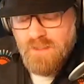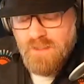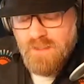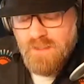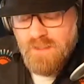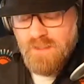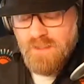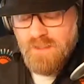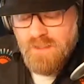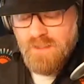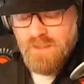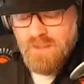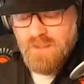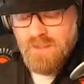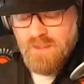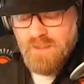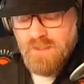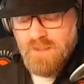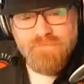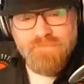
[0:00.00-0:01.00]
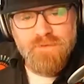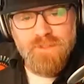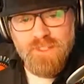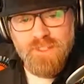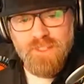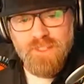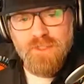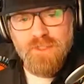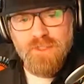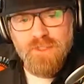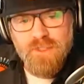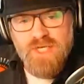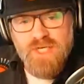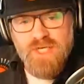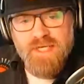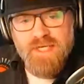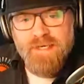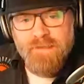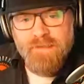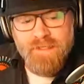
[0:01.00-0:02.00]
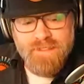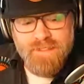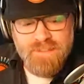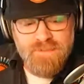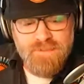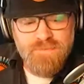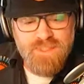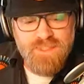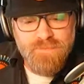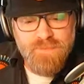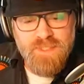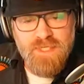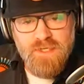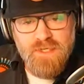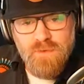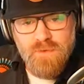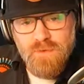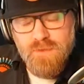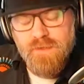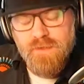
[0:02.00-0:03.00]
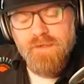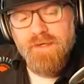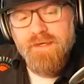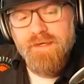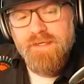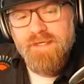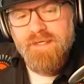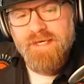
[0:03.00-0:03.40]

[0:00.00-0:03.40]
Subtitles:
Definitely go check out XMTP.org.